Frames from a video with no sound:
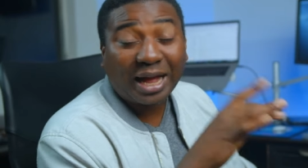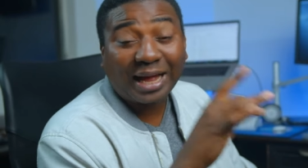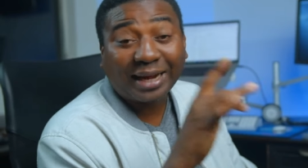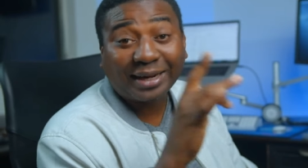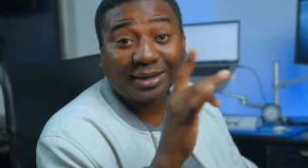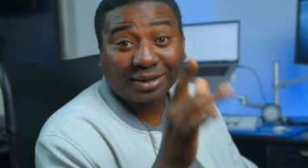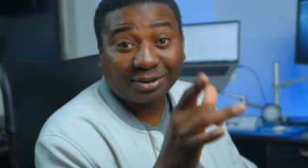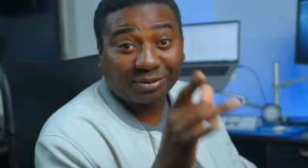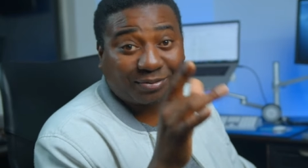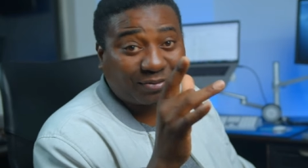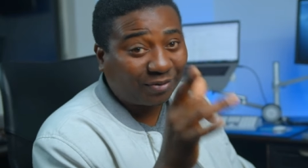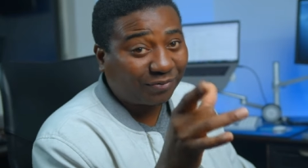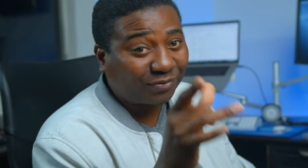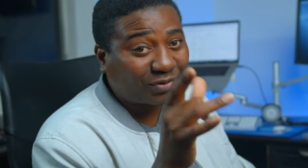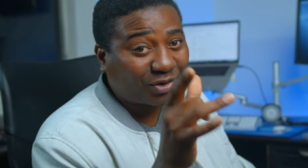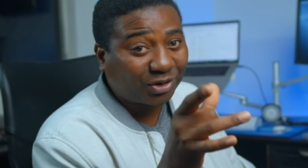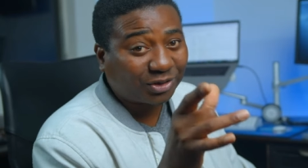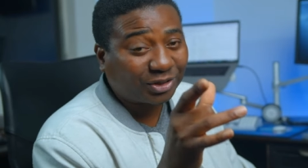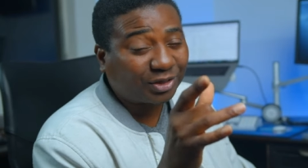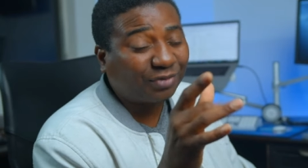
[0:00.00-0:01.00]
And uh, of
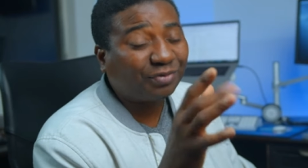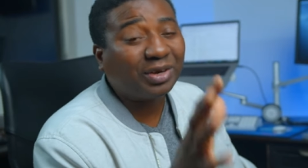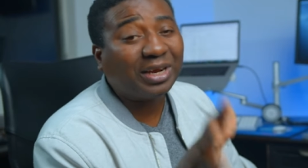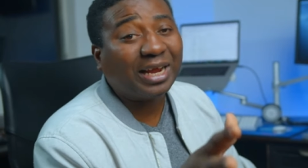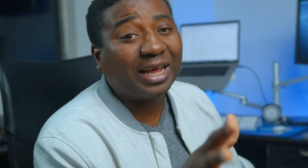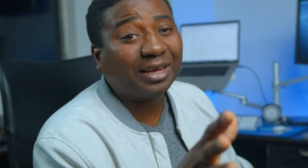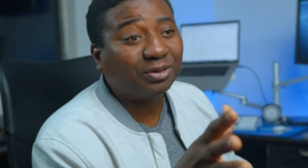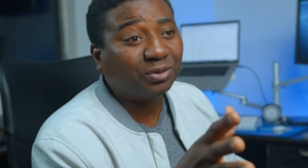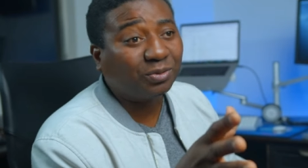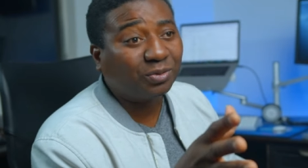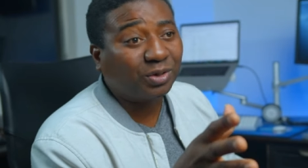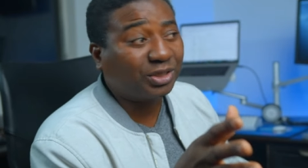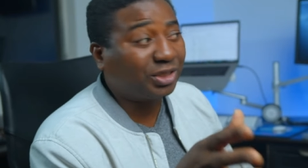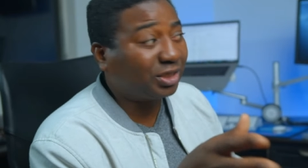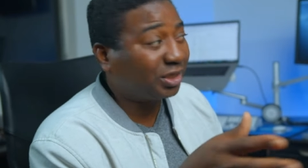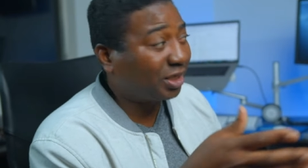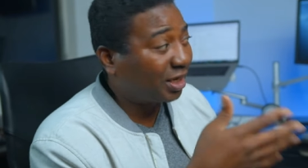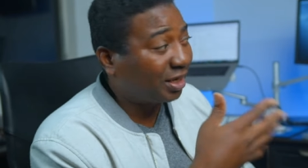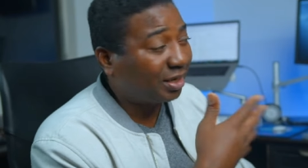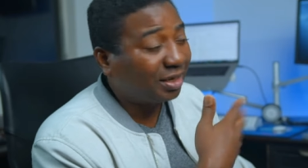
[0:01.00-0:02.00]
course, if you like to
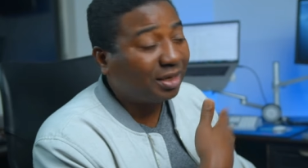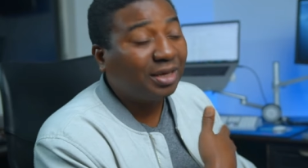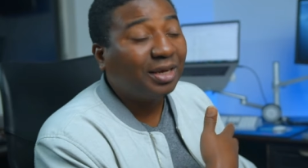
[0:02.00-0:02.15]
watch uh,